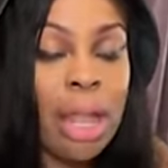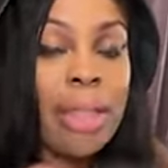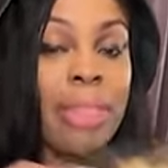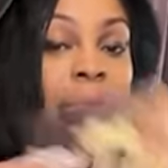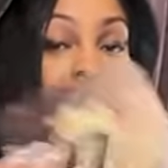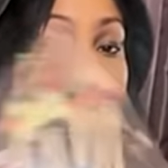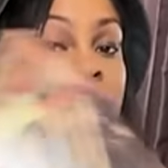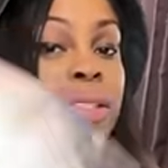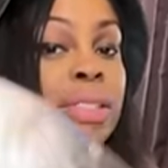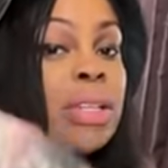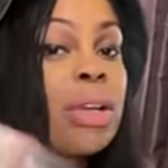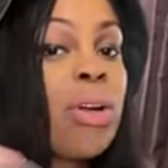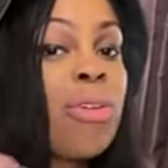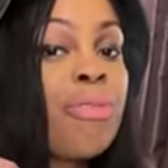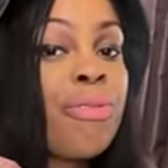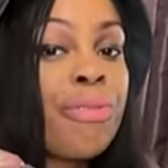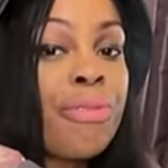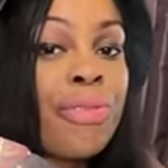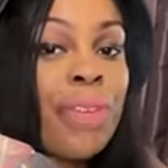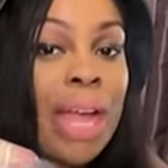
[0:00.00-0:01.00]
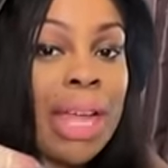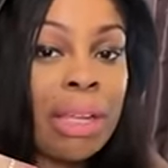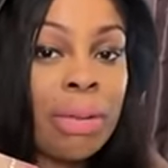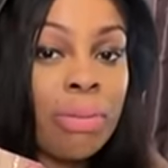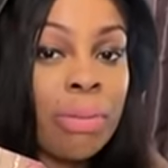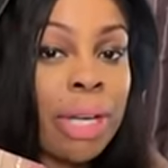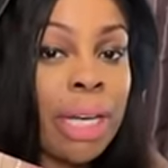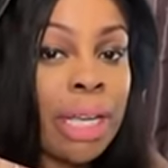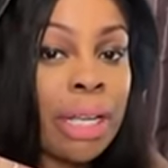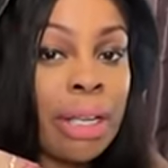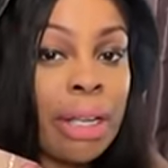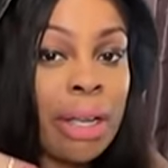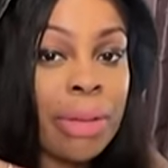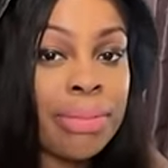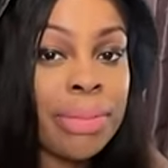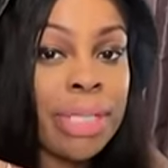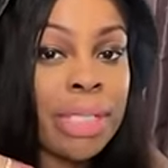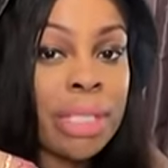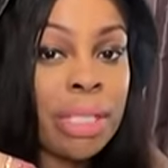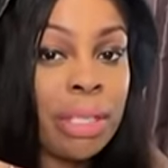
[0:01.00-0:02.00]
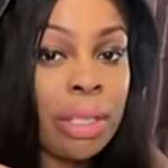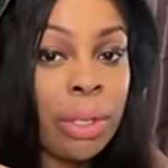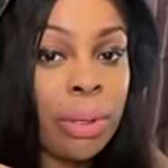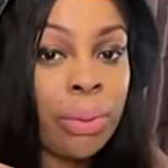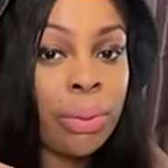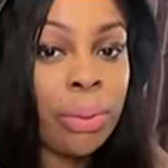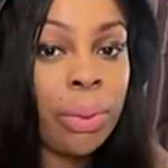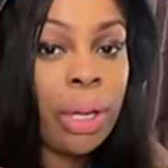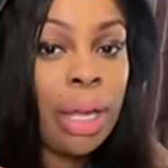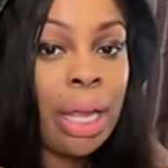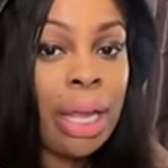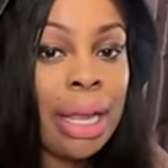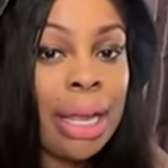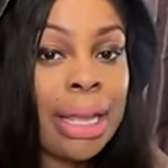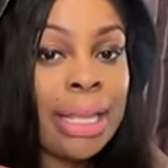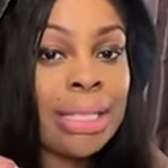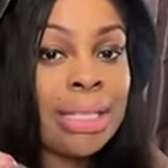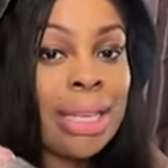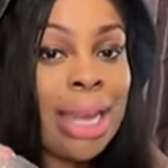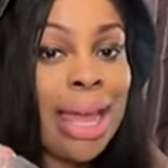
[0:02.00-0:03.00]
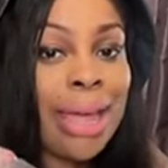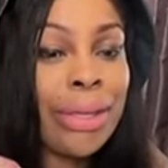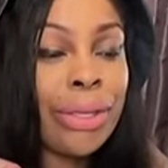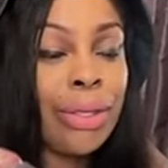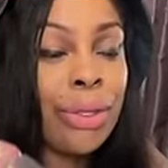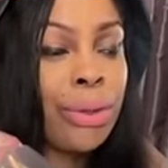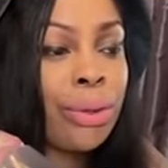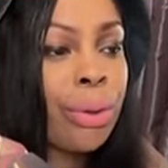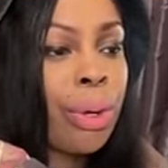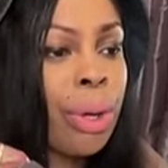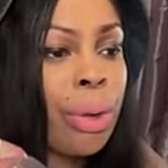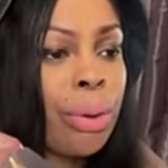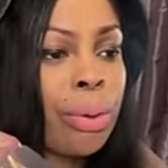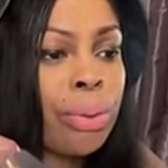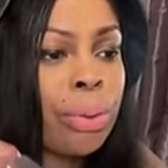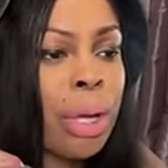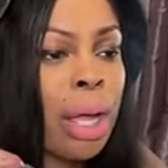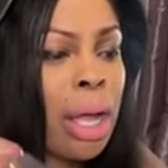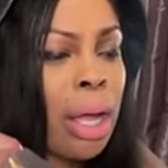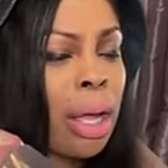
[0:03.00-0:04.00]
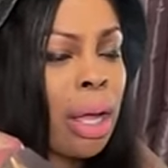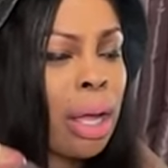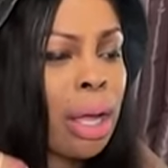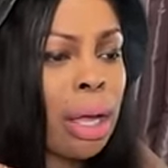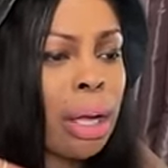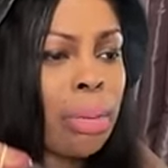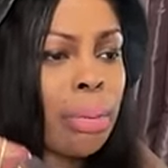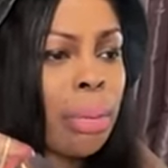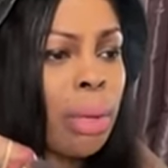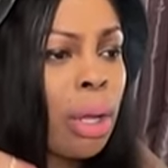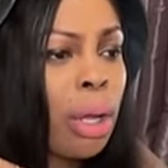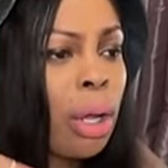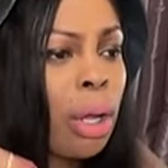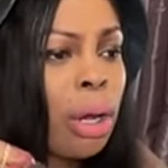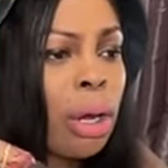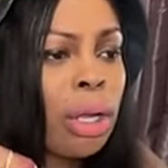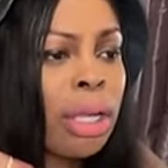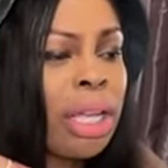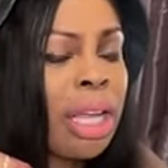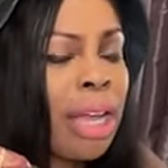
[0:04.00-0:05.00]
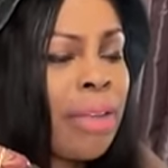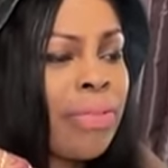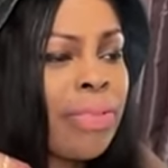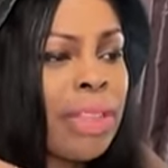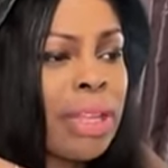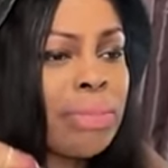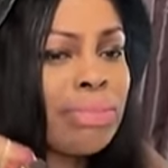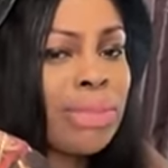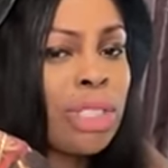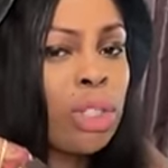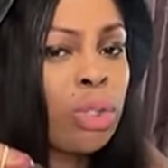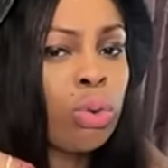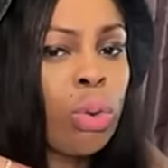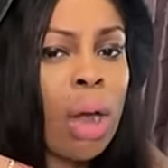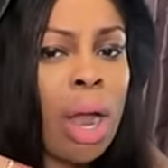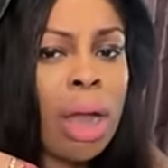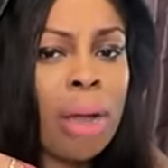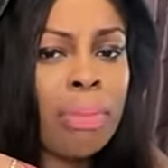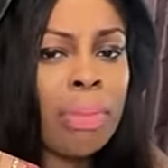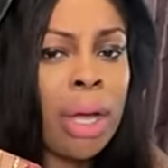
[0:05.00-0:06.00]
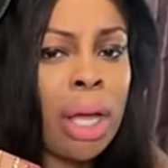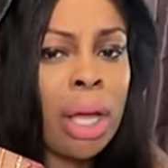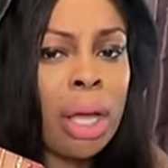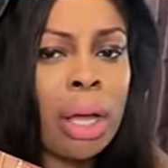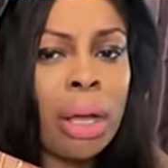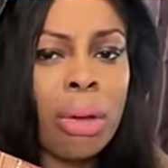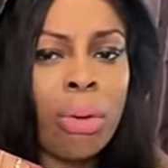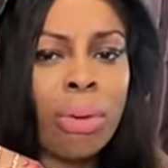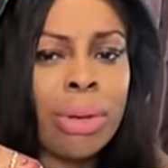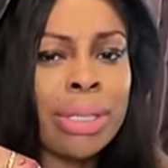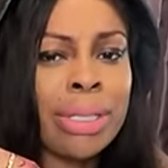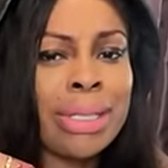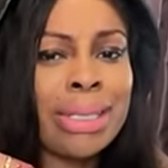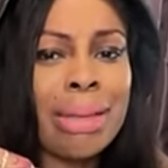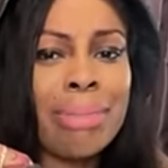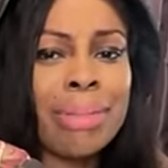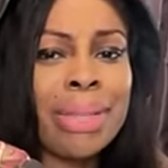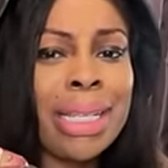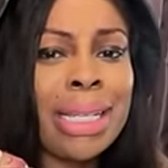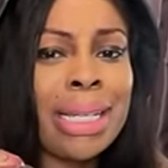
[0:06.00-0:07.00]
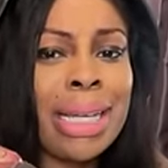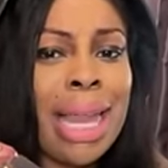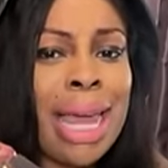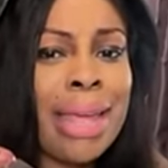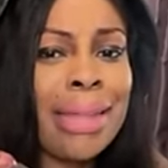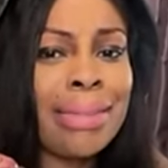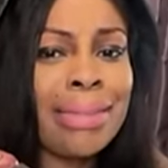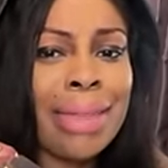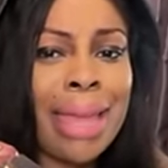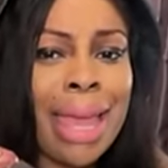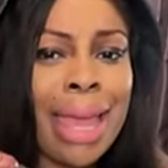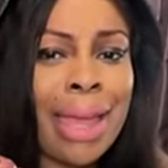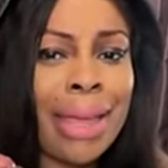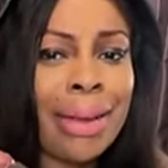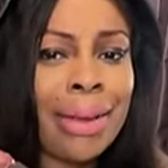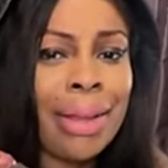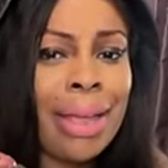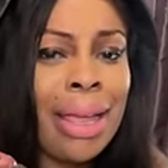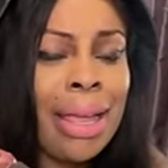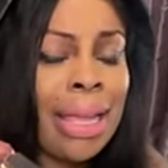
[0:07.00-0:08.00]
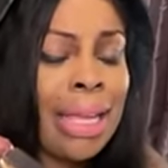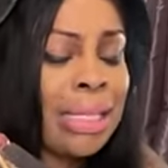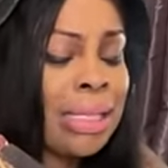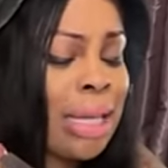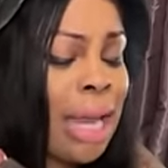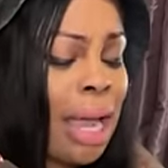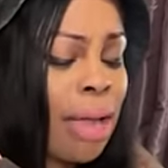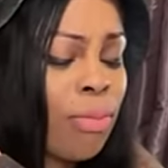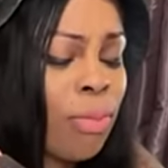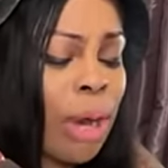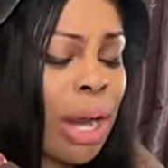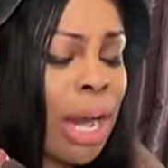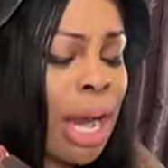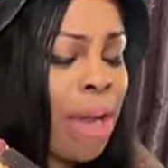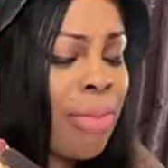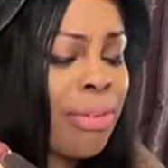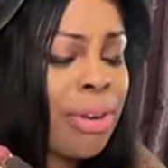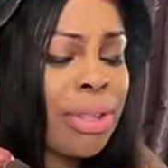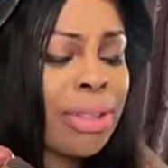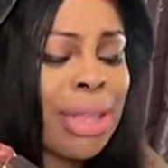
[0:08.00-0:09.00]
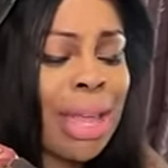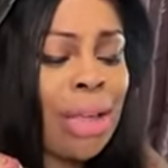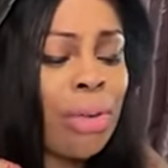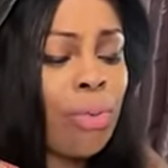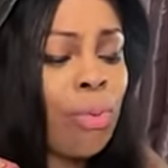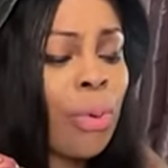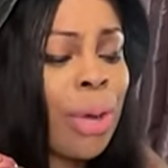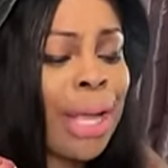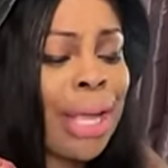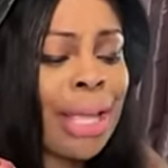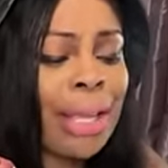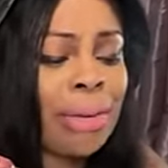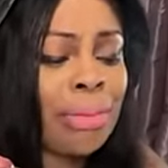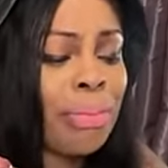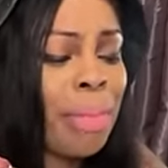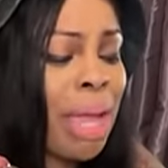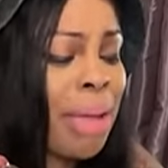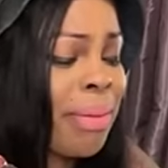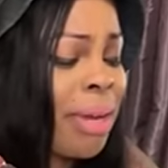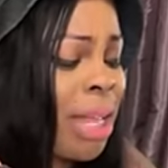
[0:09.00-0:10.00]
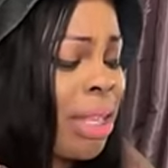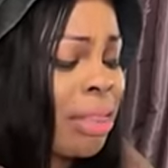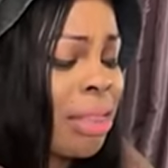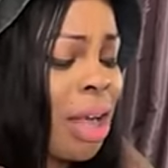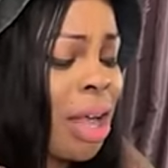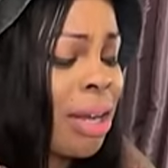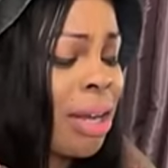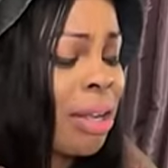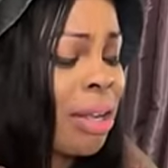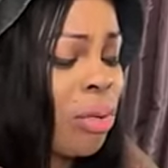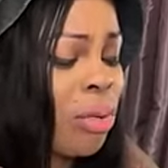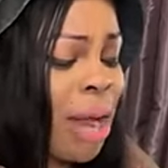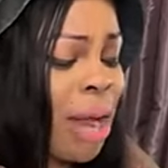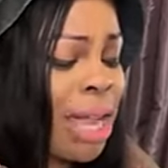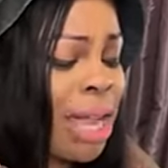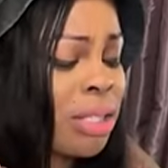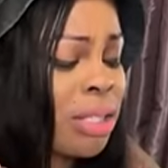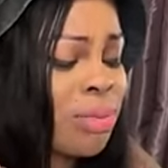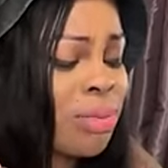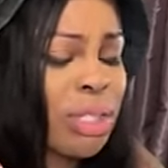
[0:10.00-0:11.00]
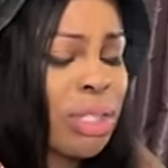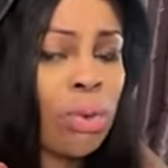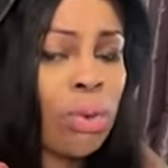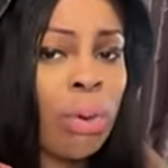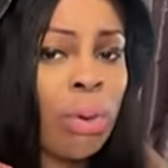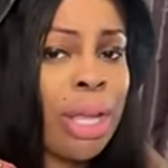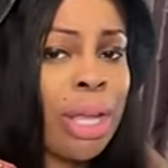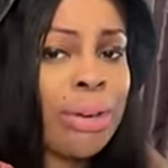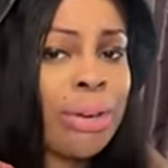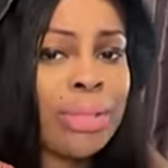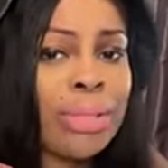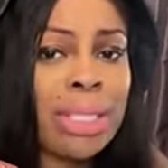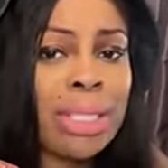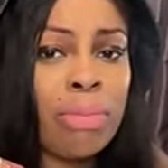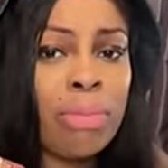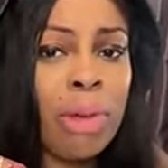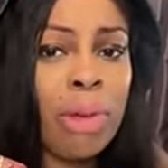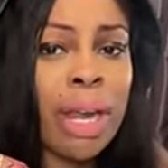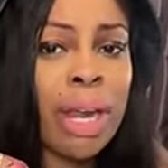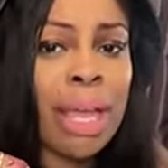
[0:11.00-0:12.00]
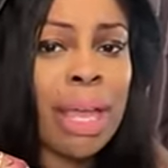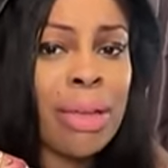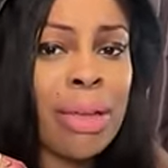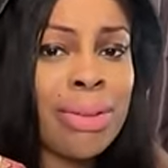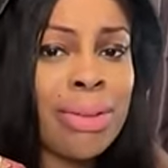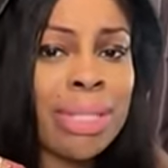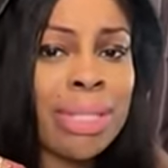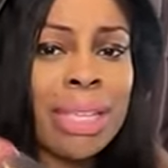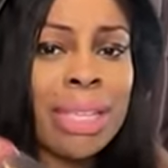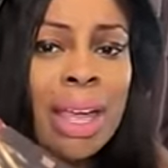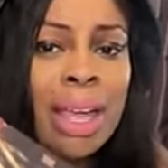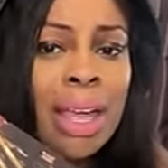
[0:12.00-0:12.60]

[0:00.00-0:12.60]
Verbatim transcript: There is no fight when it comes to you. It's like you don't um, give them drama or something like that. It's like wherever they went, maybe they thought the grass was greener somewhere else.